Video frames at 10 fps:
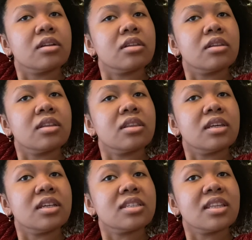the
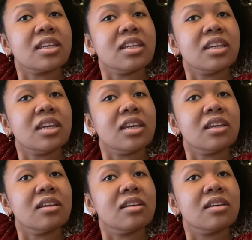things that they
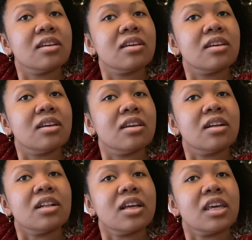need,
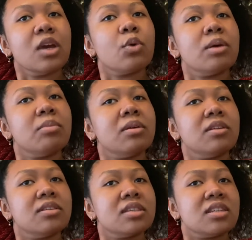like equipment
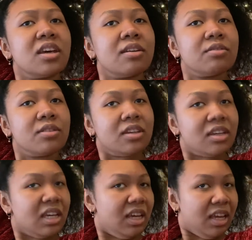and stuff.
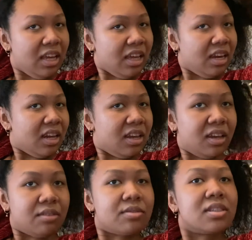And I
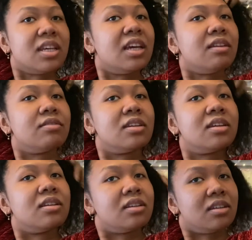have saved
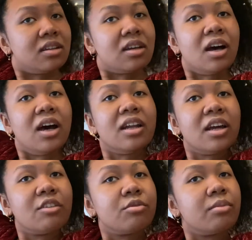
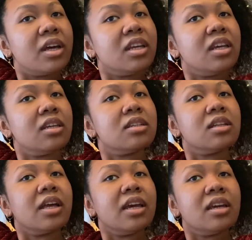enough money to,
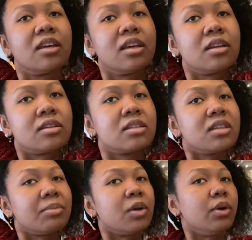like, get
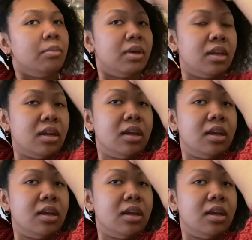some equipment